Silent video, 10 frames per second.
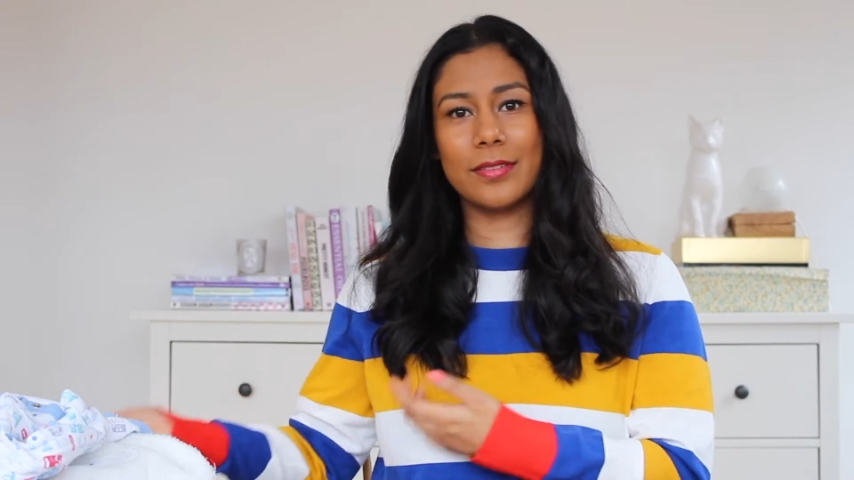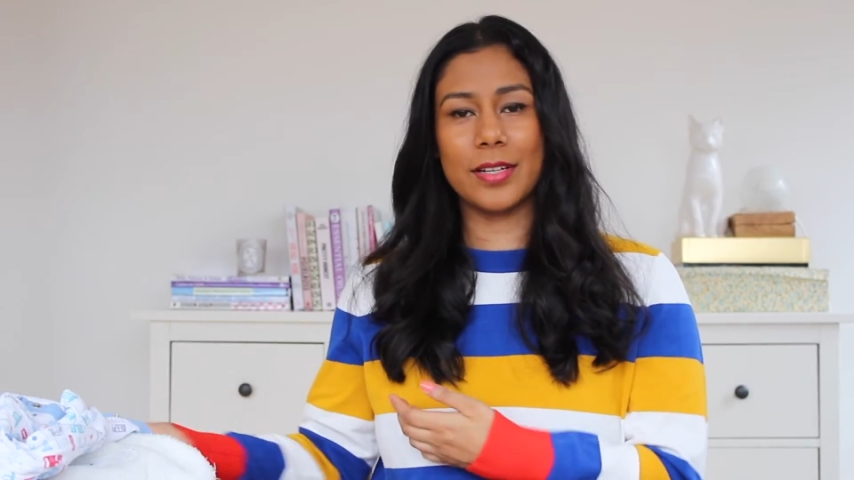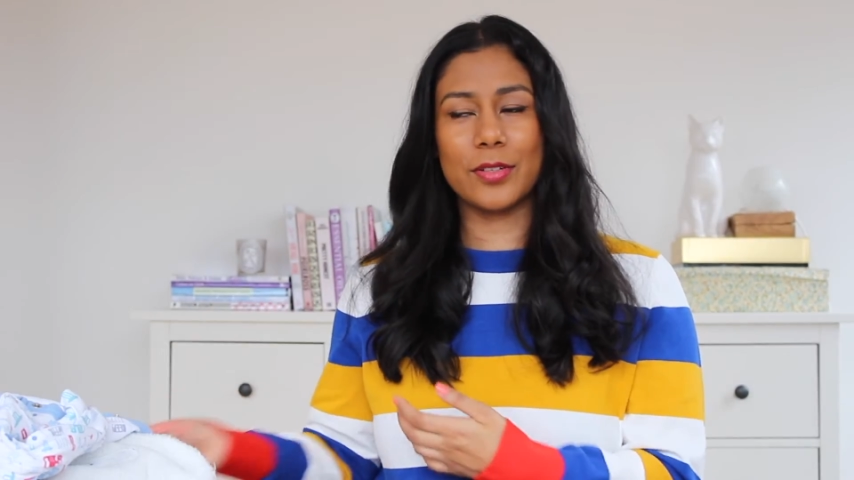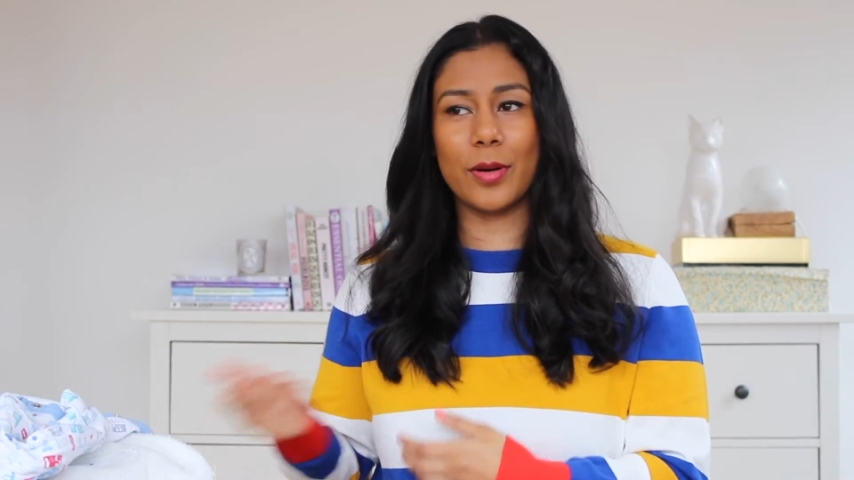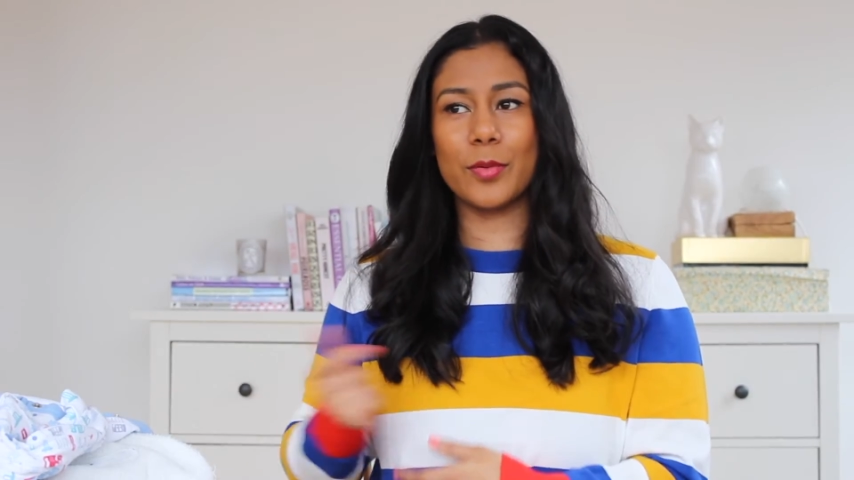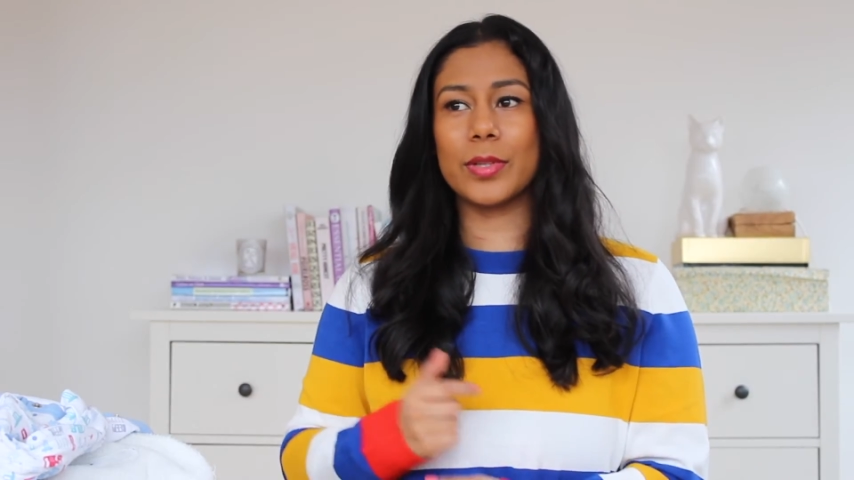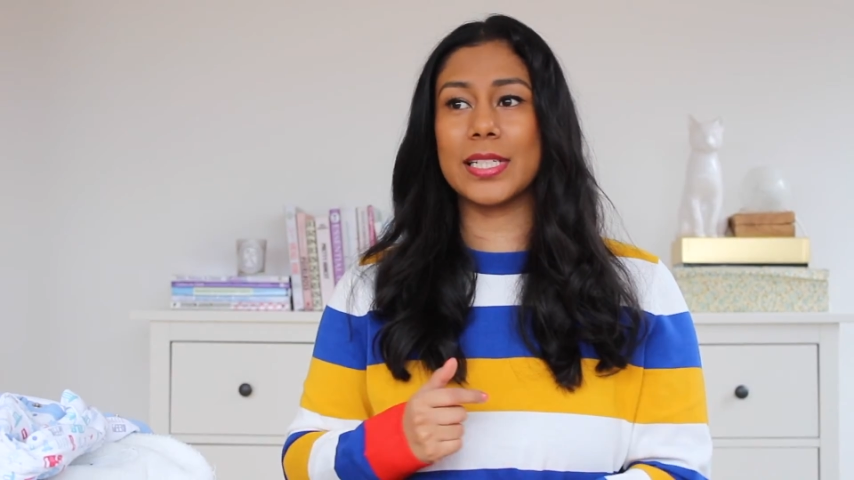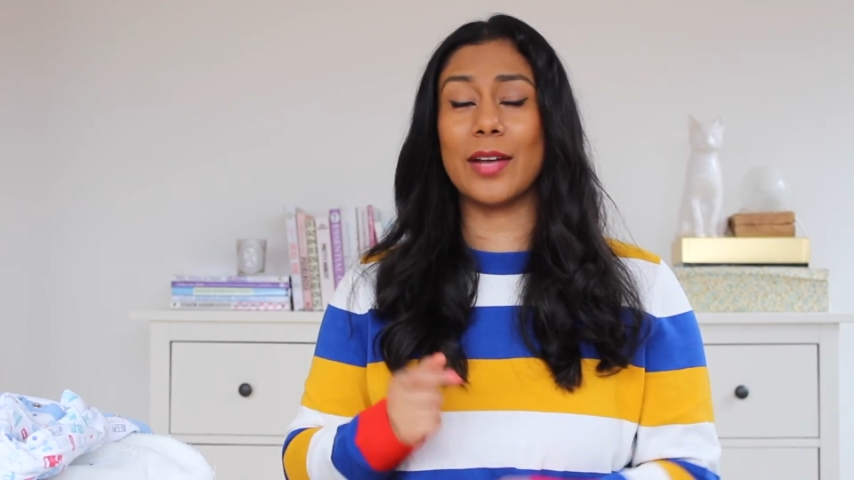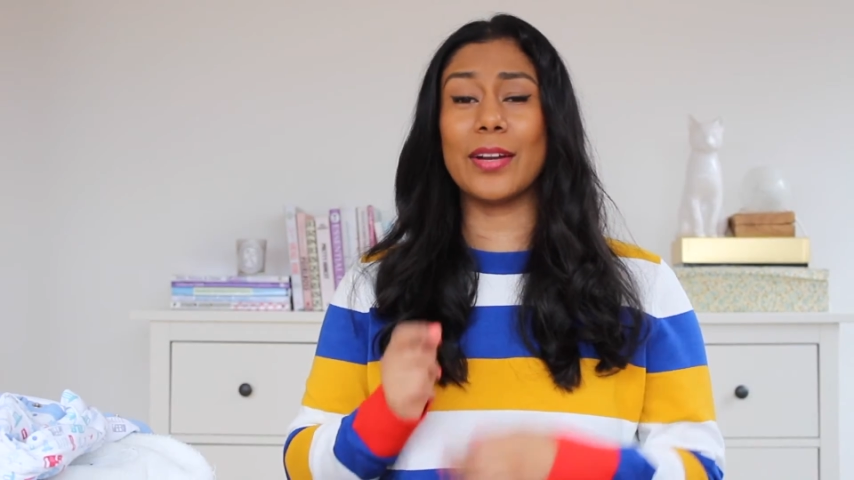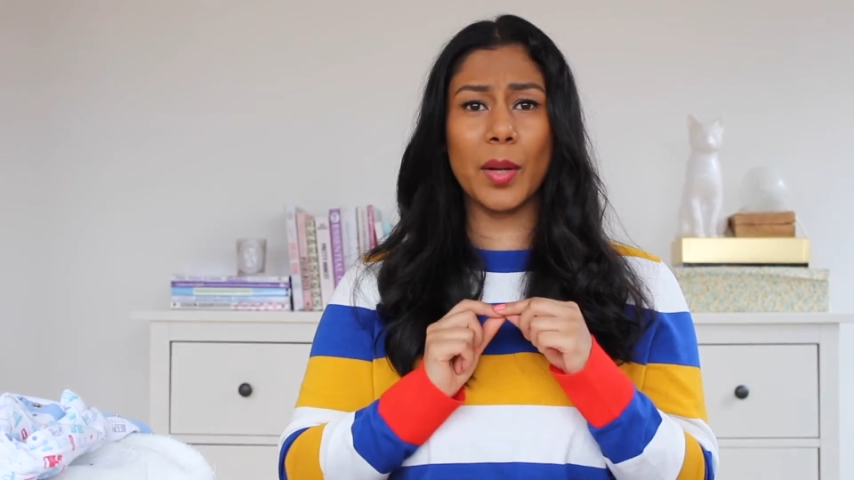interrupt with the
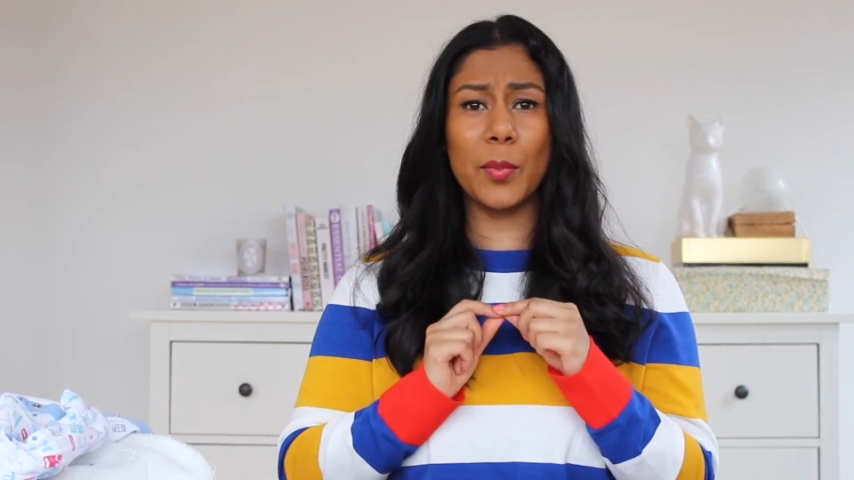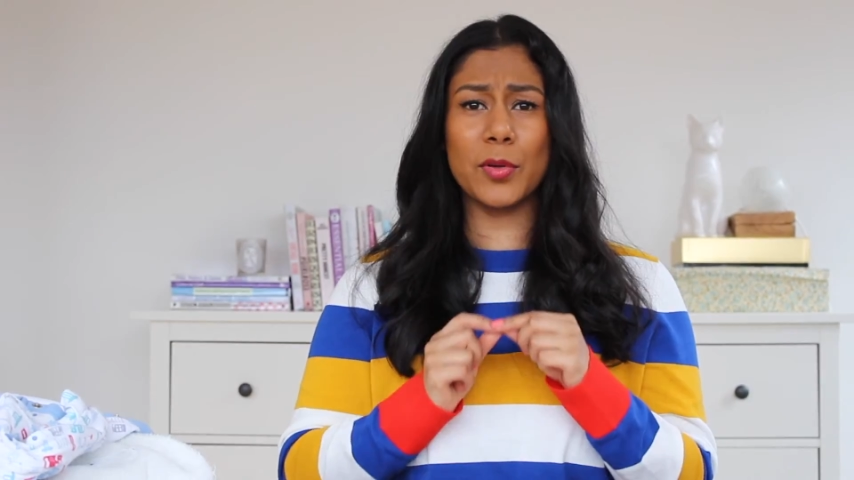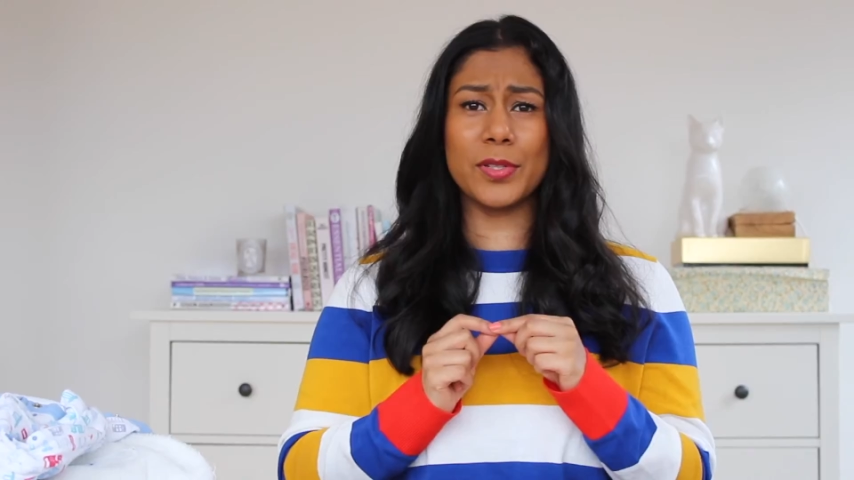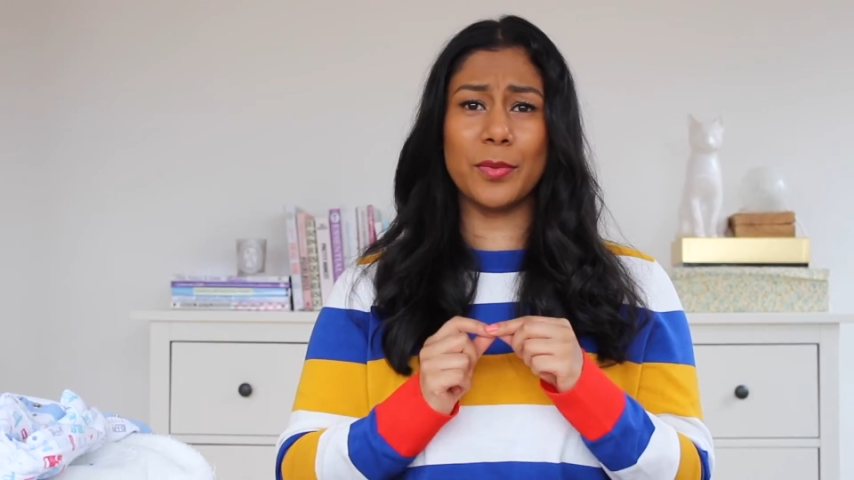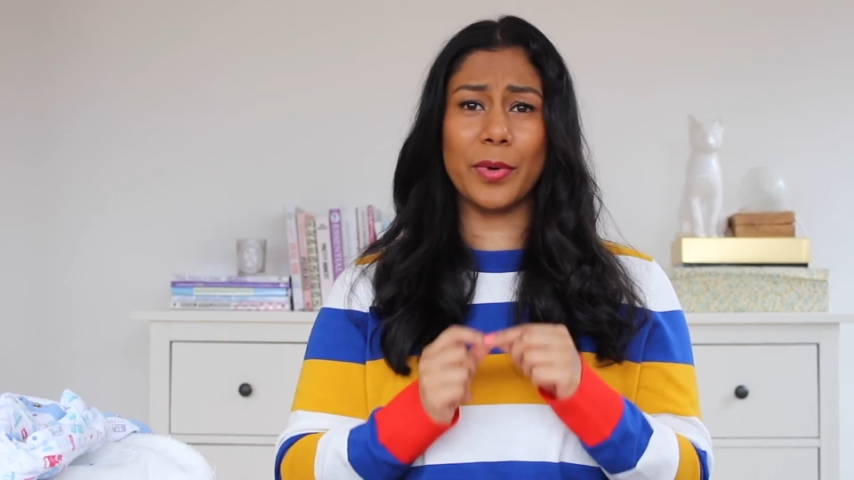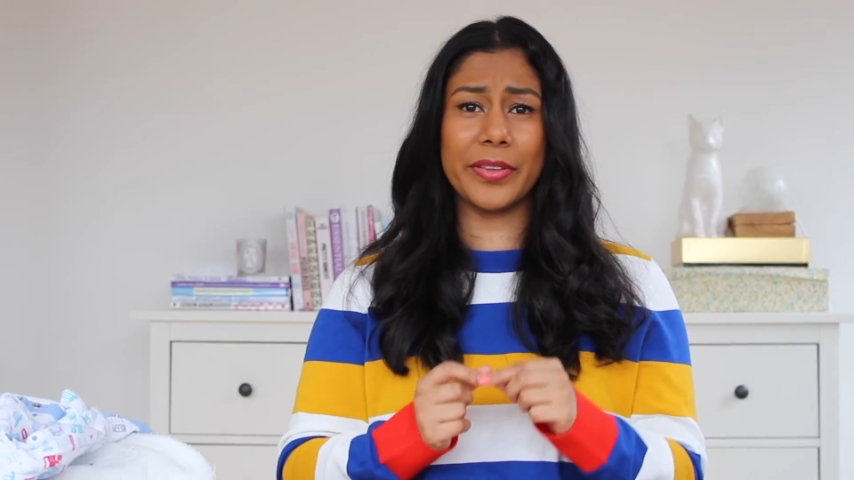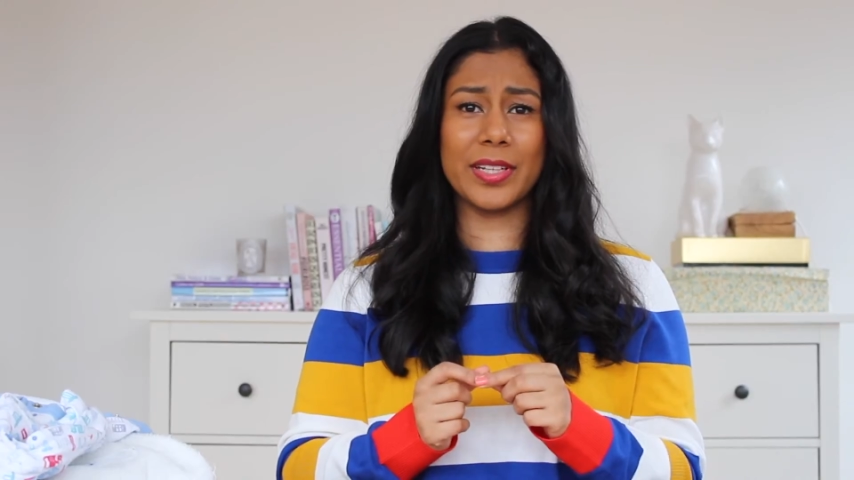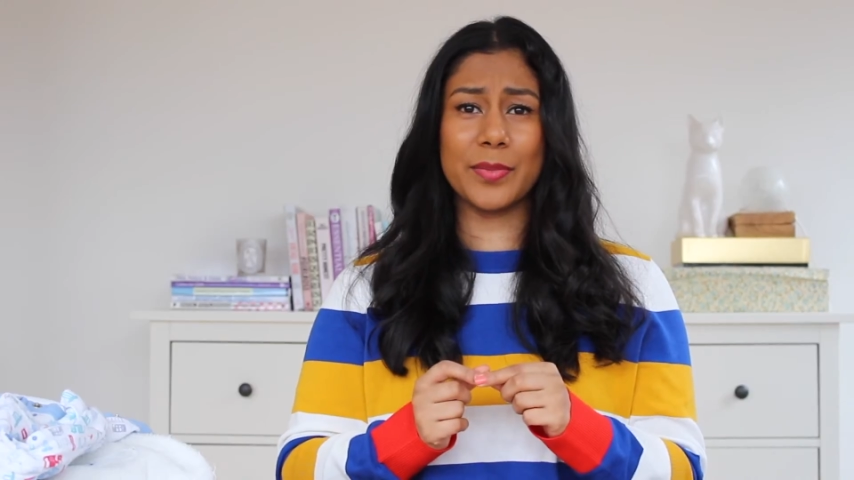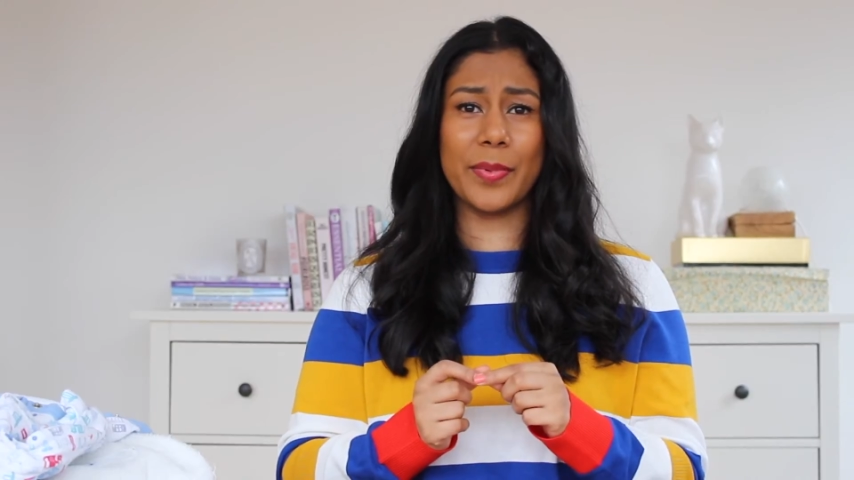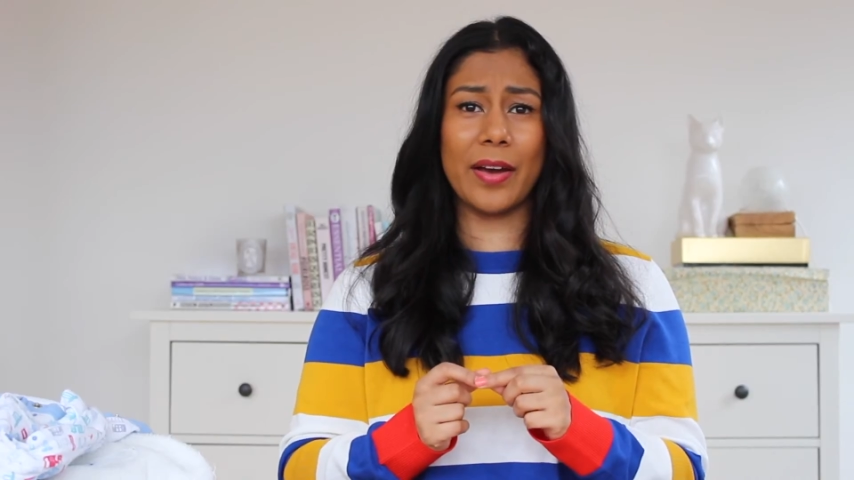sound. But also one
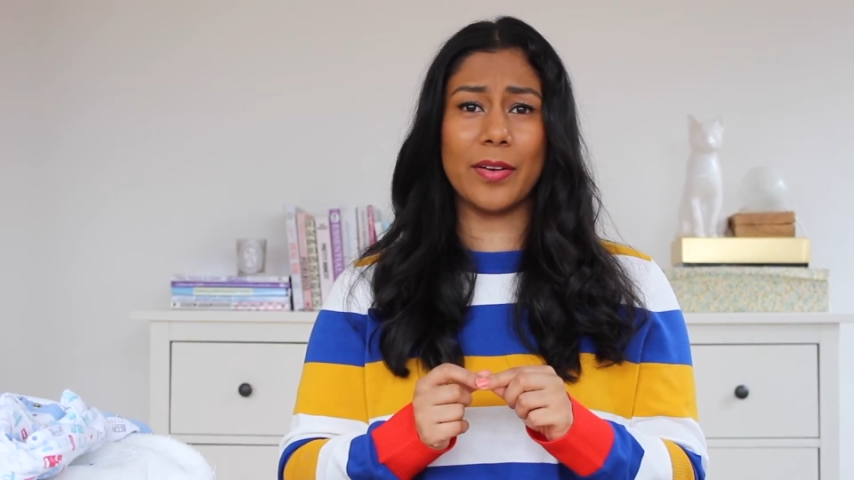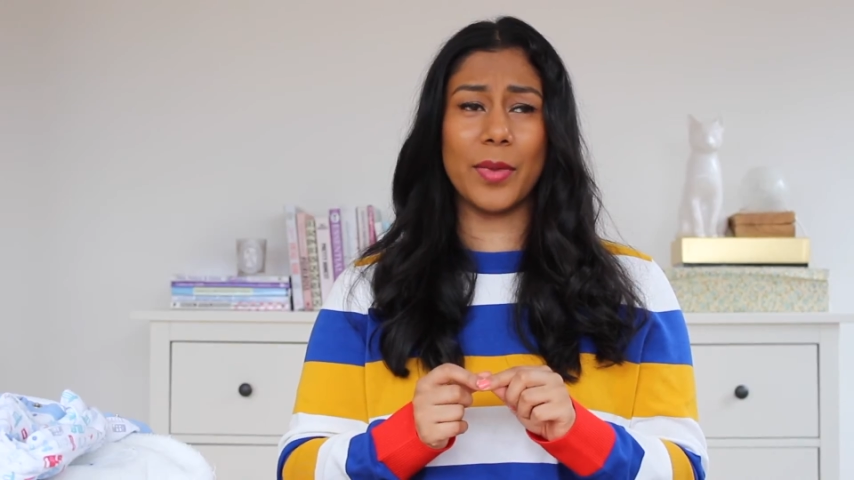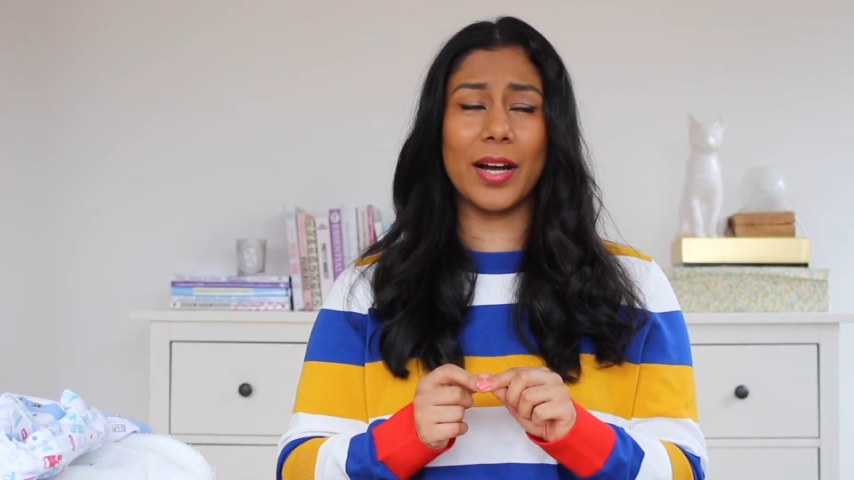thing to bear in